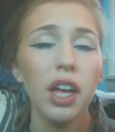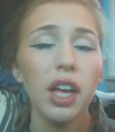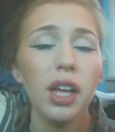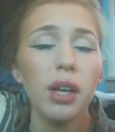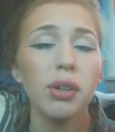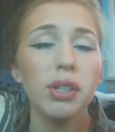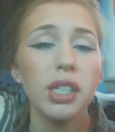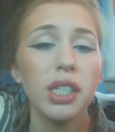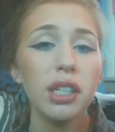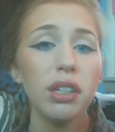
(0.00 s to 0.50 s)
It
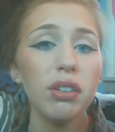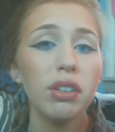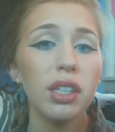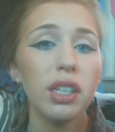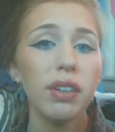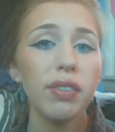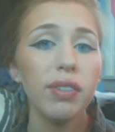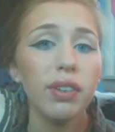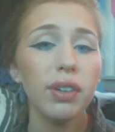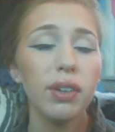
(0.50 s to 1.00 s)
was still
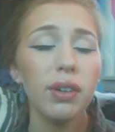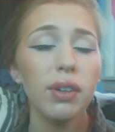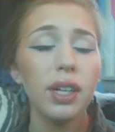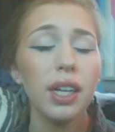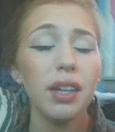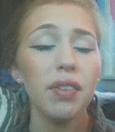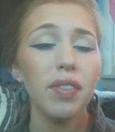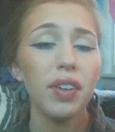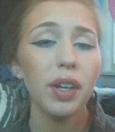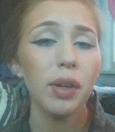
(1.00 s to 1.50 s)
difficult
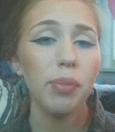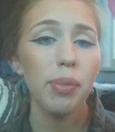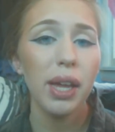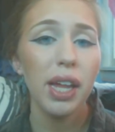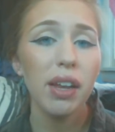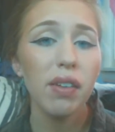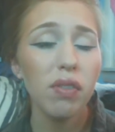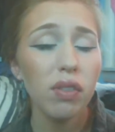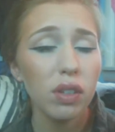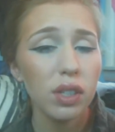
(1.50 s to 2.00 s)
and very
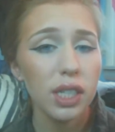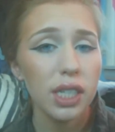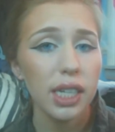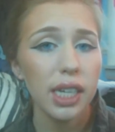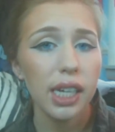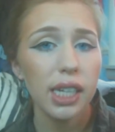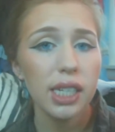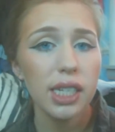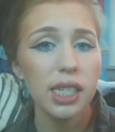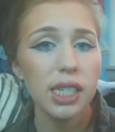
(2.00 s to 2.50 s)
painful to
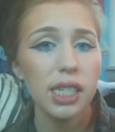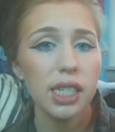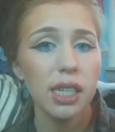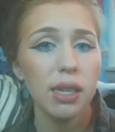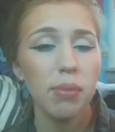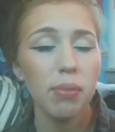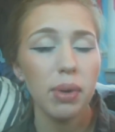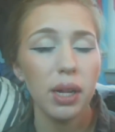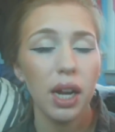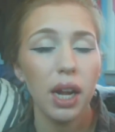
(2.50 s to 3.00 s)
get to
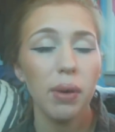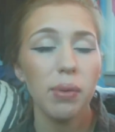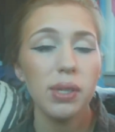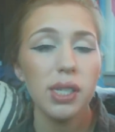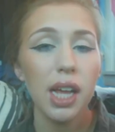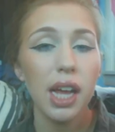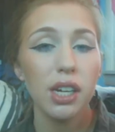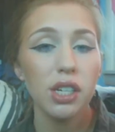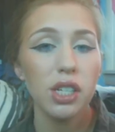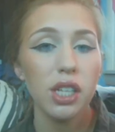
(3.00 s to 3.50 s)
sleep, but I was
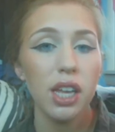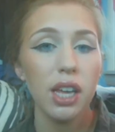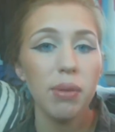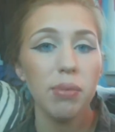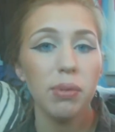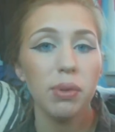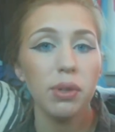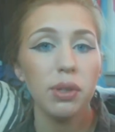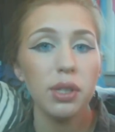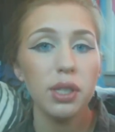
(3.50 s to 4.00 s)
actually
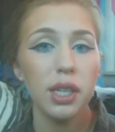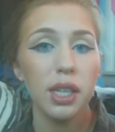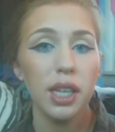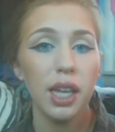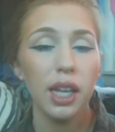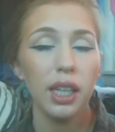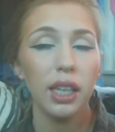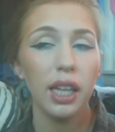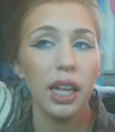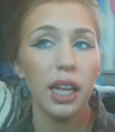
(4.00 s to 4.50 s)
able to
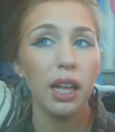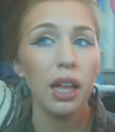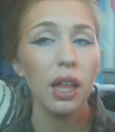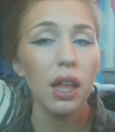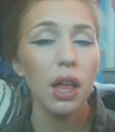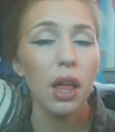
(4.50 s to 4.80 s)
get like